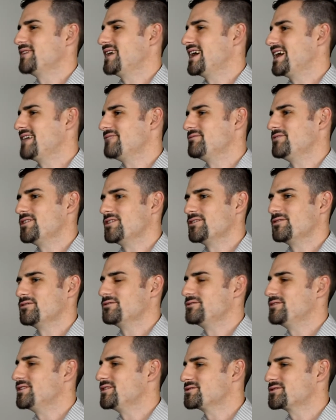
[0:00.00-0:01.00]
I have
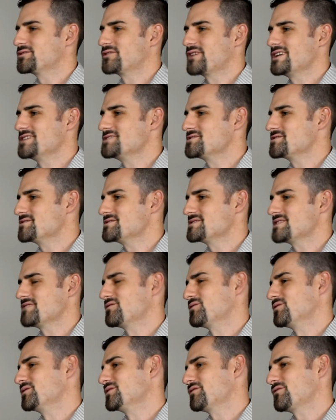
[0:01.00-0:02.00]
no strangers.
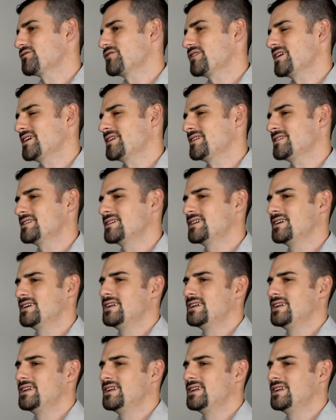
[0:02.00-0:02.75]
Everyone's a friend.